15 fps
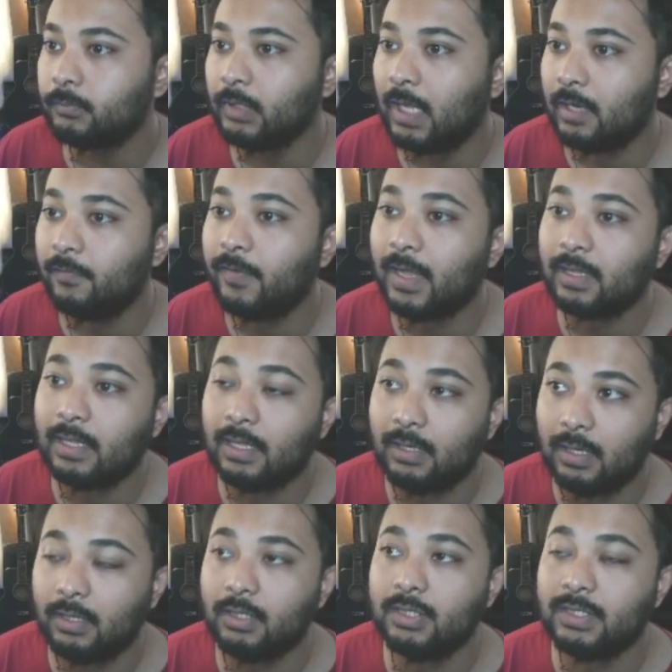And in fact, they
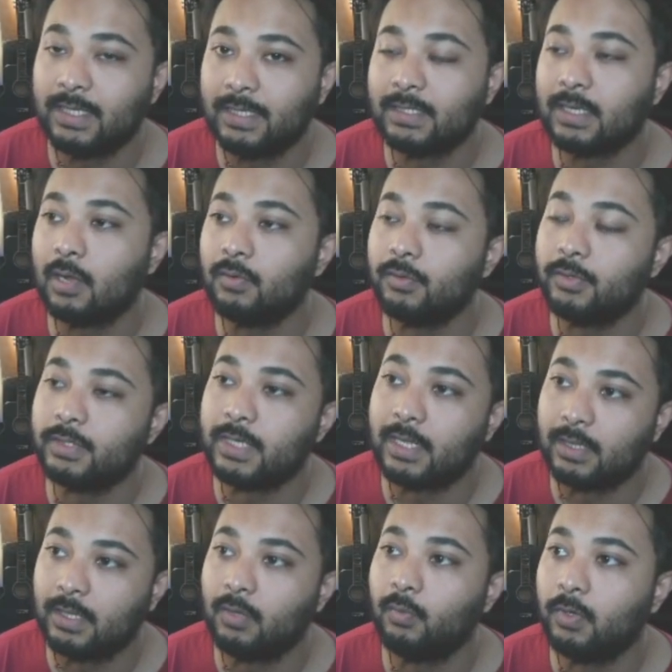did 6 counters
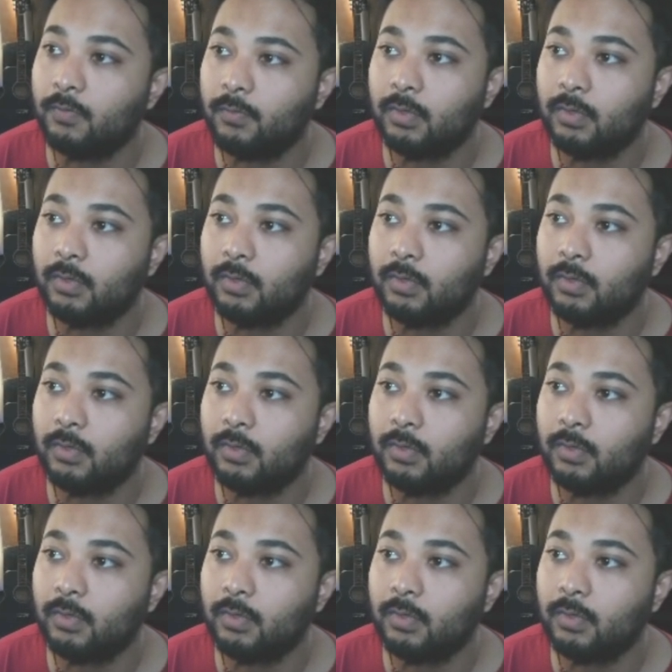and then went